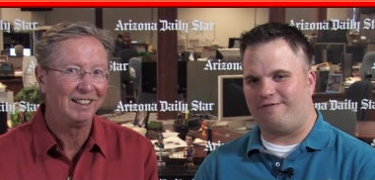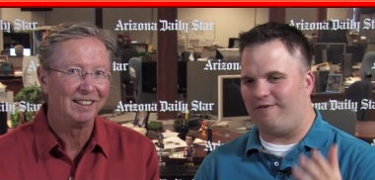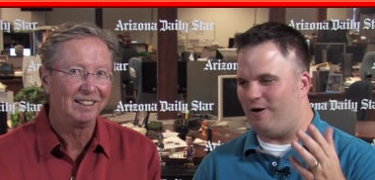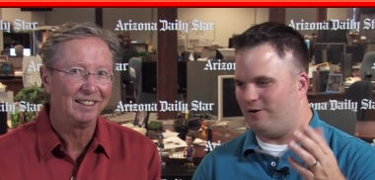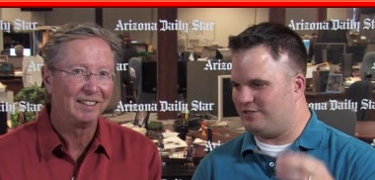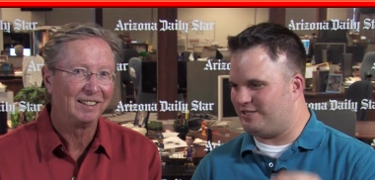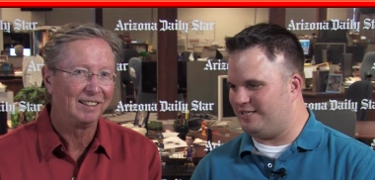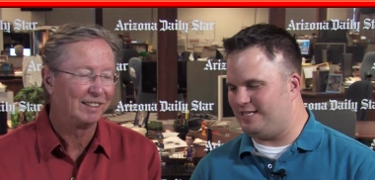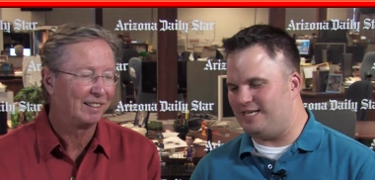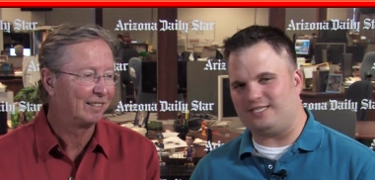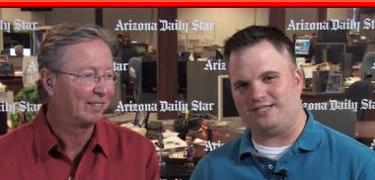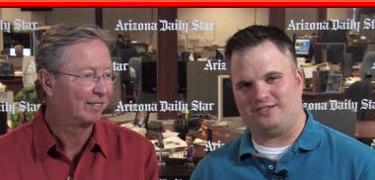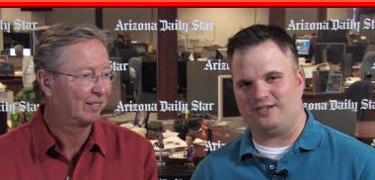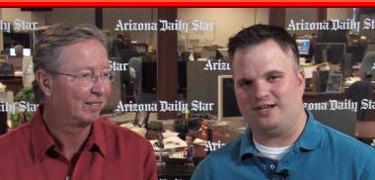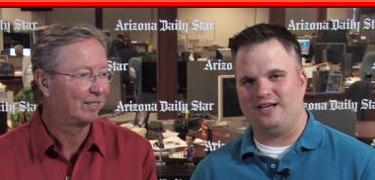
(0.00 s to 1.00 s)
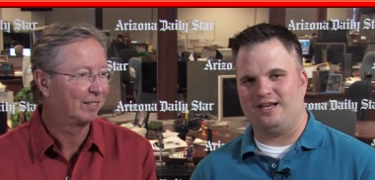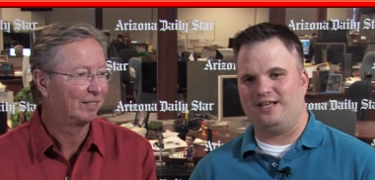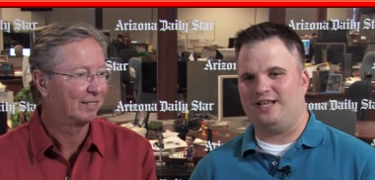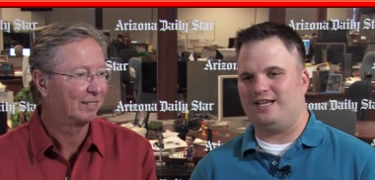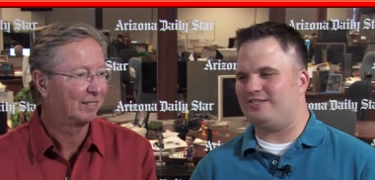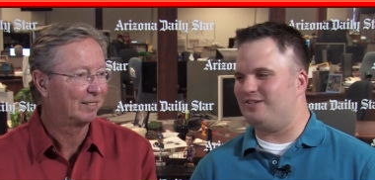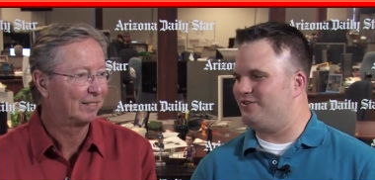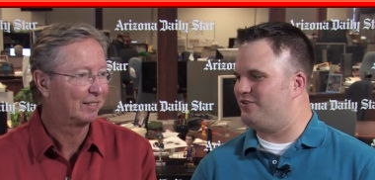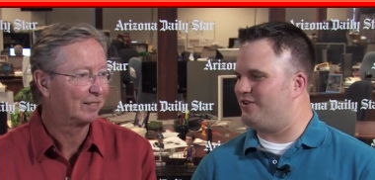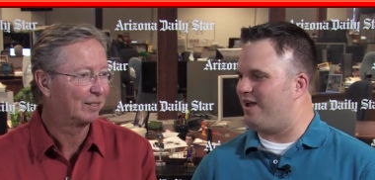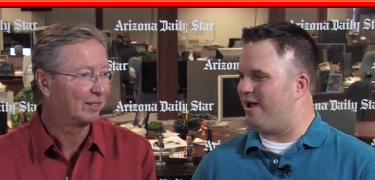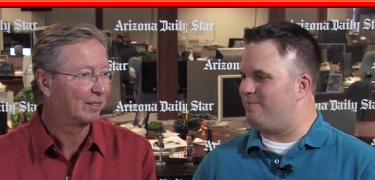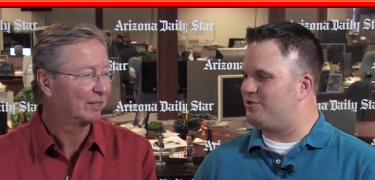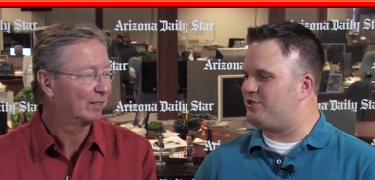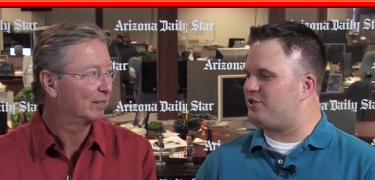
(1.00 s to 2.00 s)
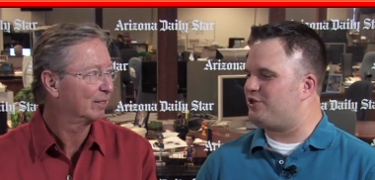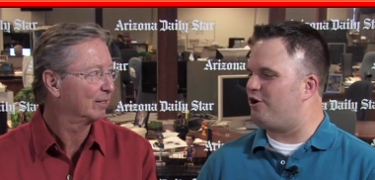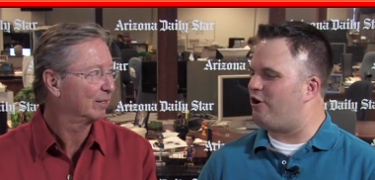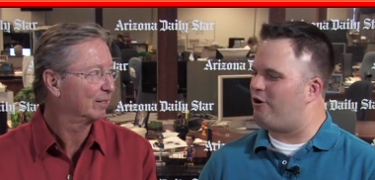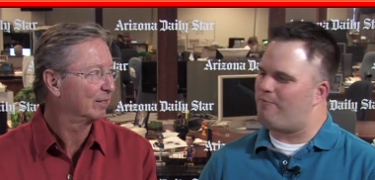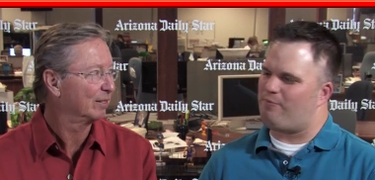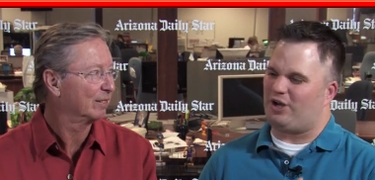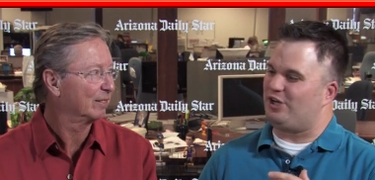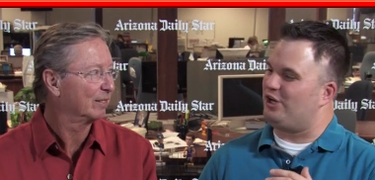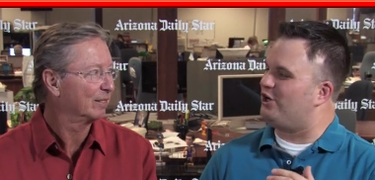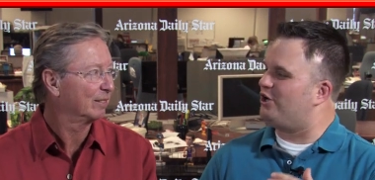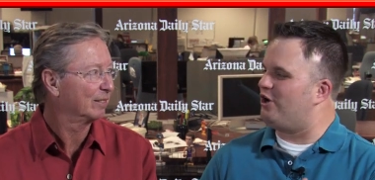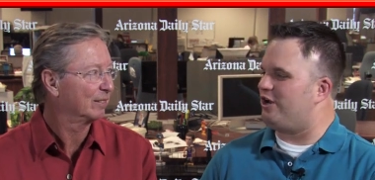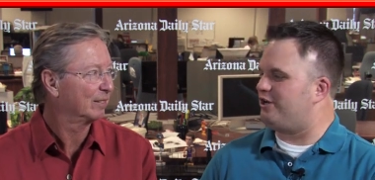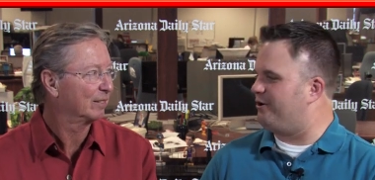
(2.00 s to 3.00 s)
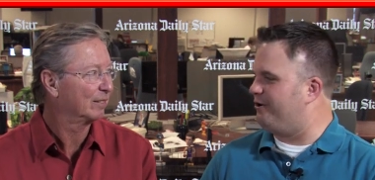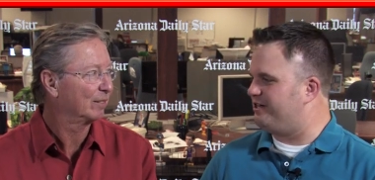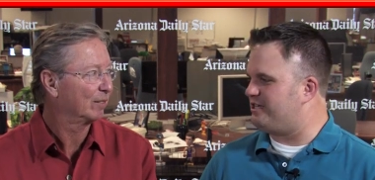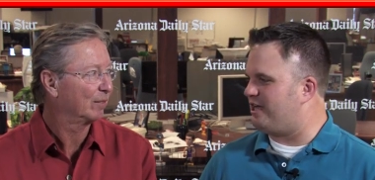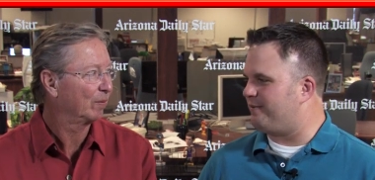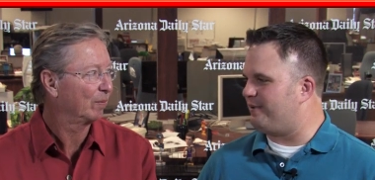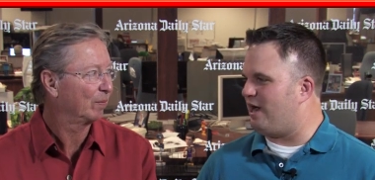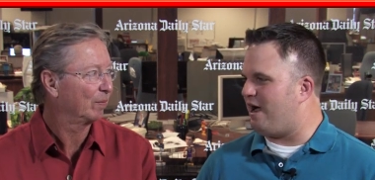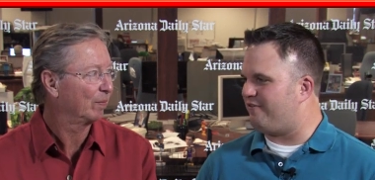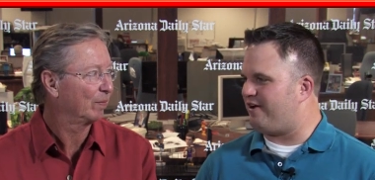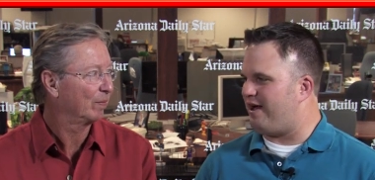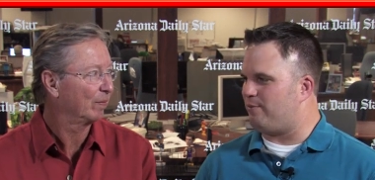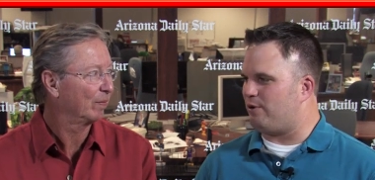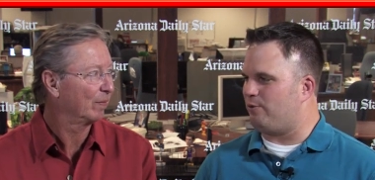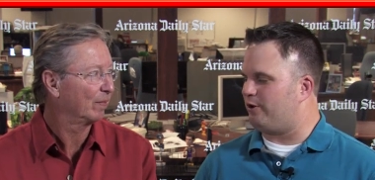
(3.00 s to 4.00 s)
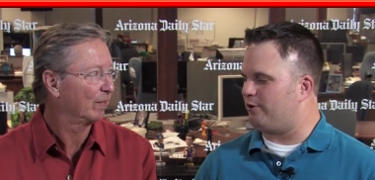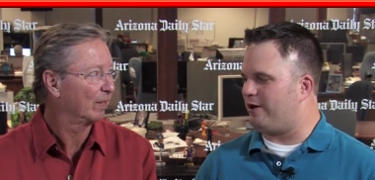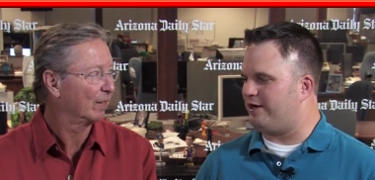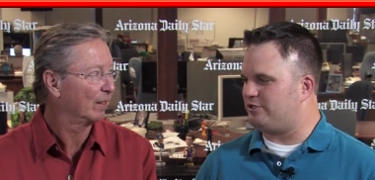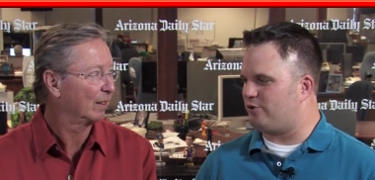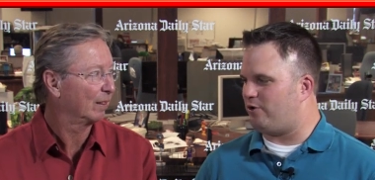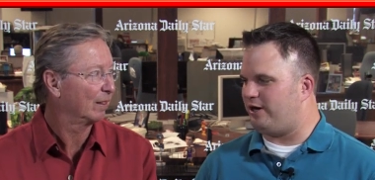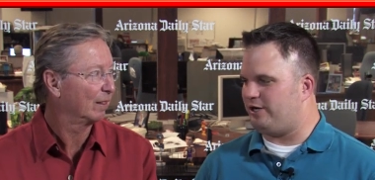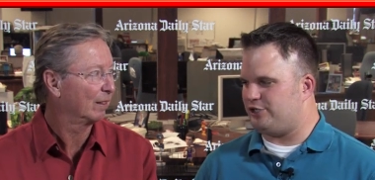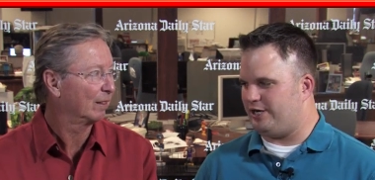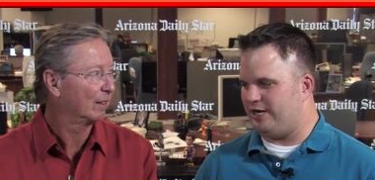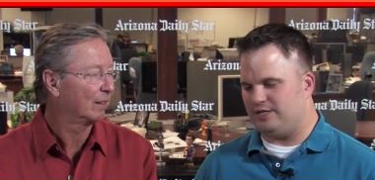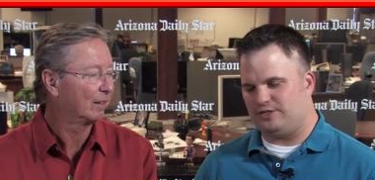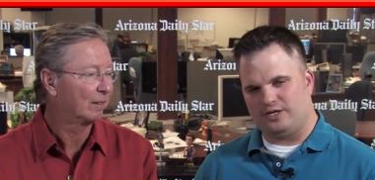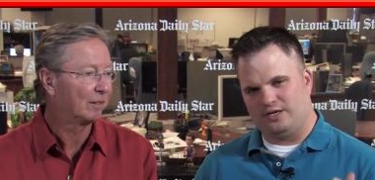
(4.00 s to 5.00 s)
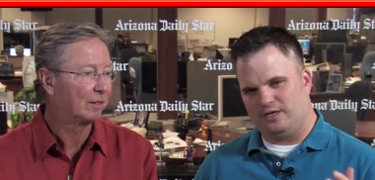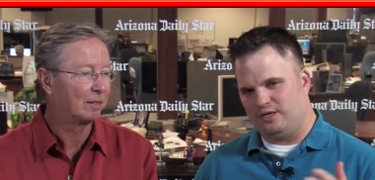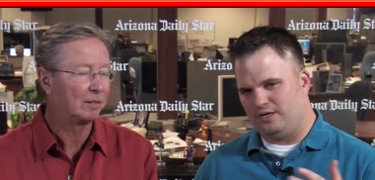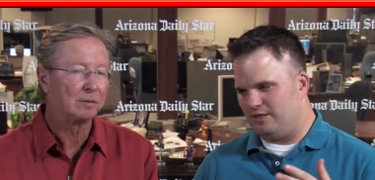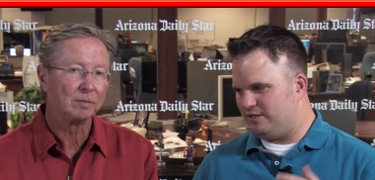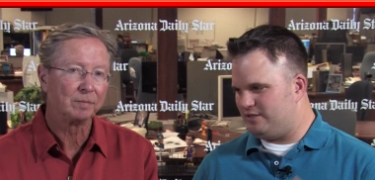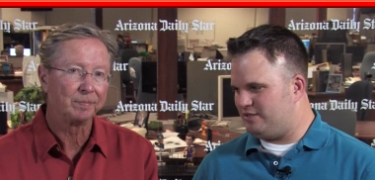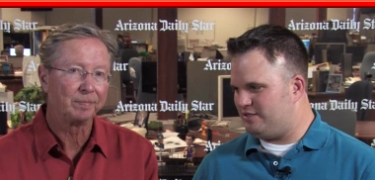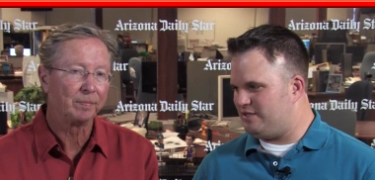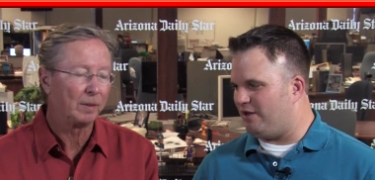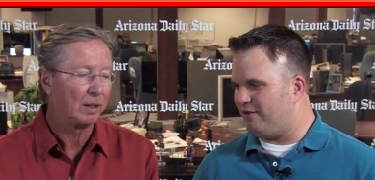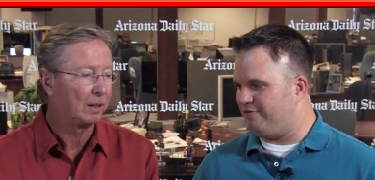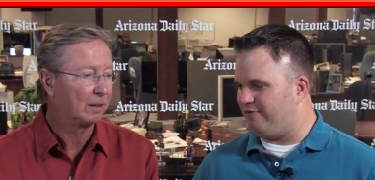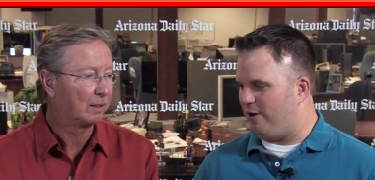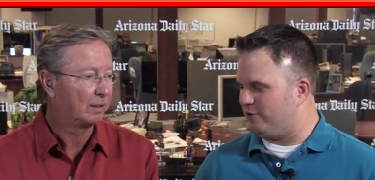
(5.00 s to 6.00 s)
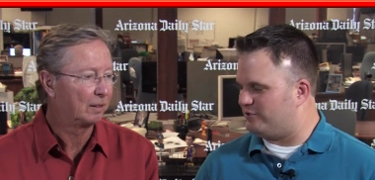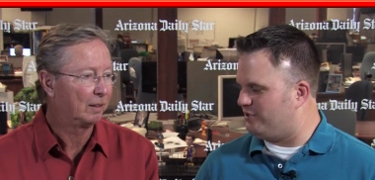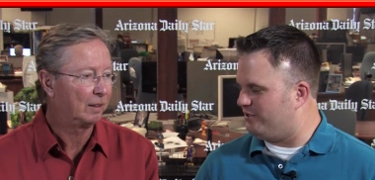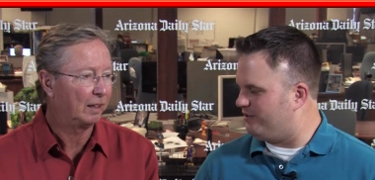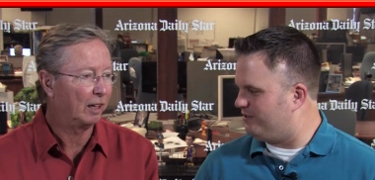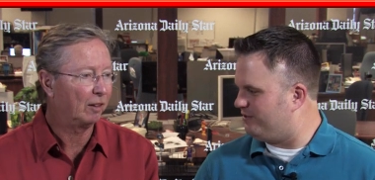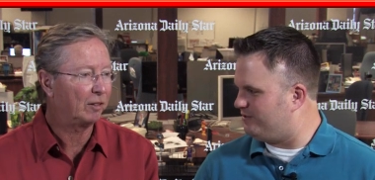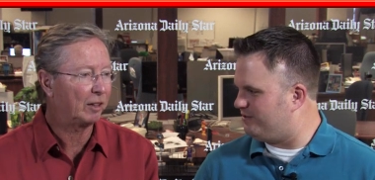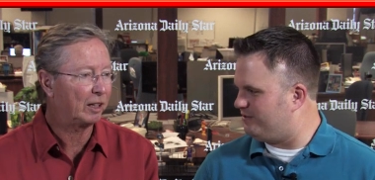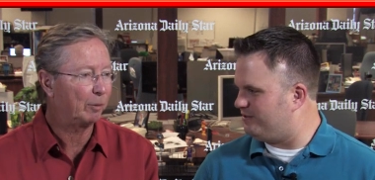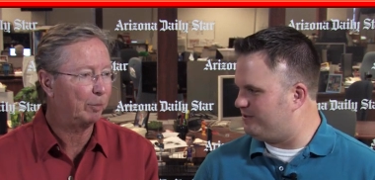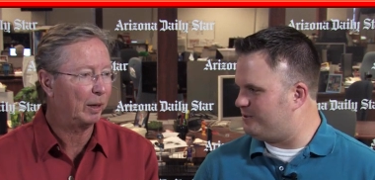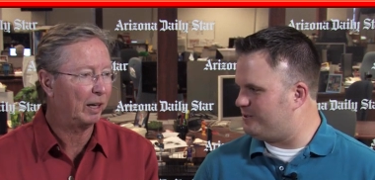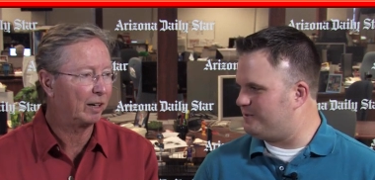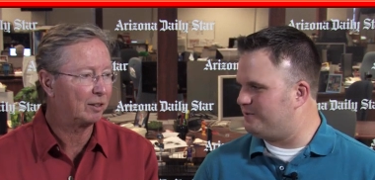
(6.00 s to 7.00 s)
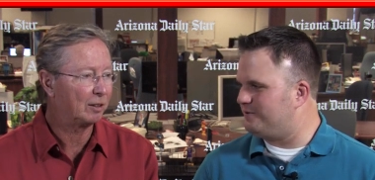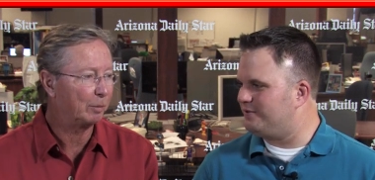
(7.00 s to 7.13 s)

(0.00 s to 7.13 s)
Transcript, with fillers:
Speaker 1: folks, because this is this is obscure but good. You were telling me off camera what a great story she is. Tell the folks.
Speaker 2: Elvin Kibet is